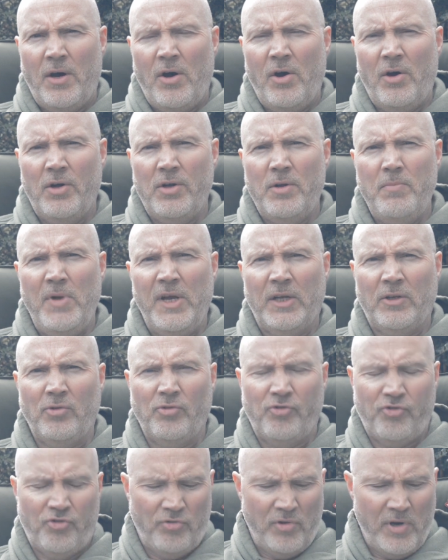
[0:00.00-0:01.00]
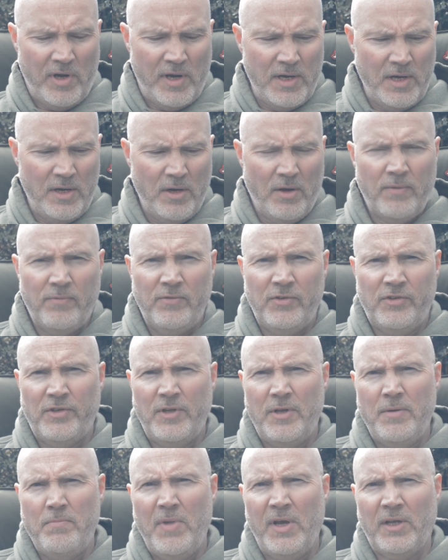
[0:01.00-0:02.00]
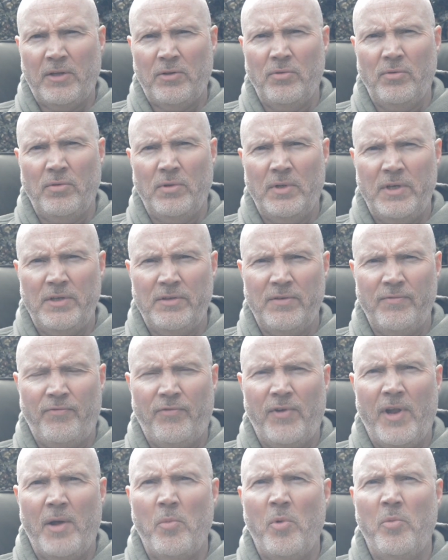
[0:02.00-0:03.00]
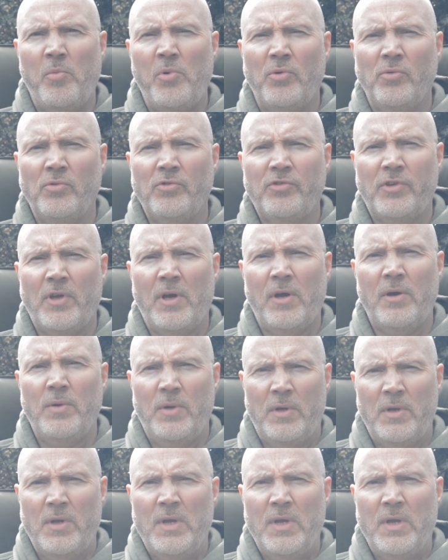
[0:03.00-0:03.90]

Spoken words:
on a metal tray. Obviously metal isn't flammable, so